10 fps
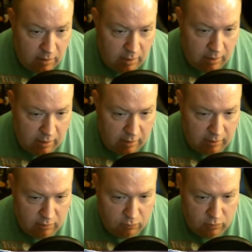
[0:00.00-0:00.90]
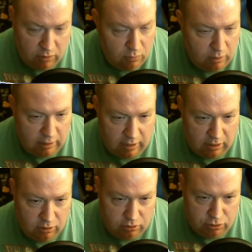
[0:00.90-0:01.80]
And we don't get a lot
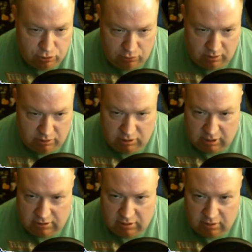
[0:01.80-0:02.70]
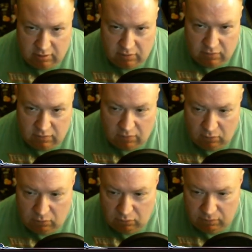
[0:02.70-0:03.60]
of good screenshots in this,
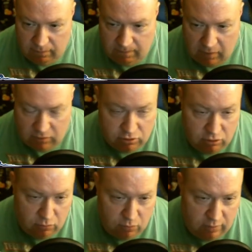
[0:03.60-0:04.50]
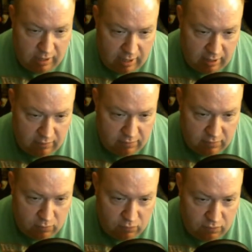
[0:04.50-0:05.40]
so I'll show you what we have
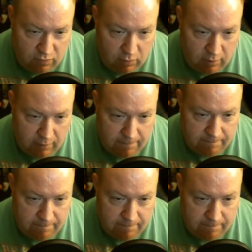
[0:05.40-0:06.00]
so far.